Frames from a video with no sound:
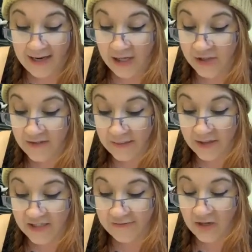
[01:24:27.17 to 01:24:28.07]
each of
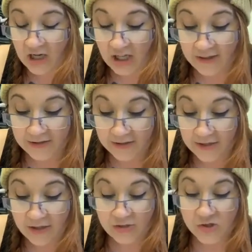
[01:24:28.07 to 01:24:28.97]
them a different
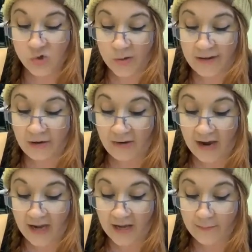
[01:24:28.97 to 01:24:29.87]
color: stormy
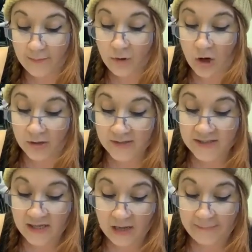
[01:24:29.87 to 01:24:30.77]
gray,
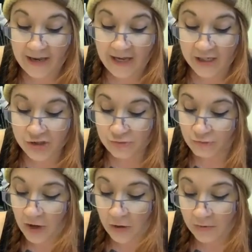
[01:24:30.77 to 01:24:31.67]
bronze, a pinkish
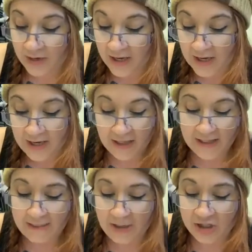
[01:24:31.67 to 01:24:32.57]
roan,
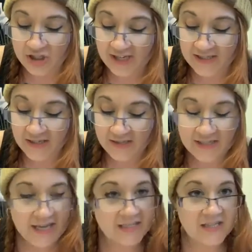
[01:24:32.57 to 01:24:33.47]
gleaming
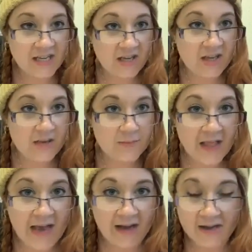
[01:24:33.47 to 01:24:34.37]
chestnut, and inky
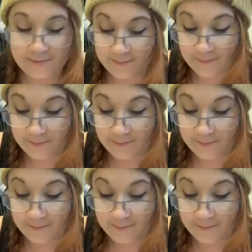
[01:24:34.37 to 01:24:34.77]
black.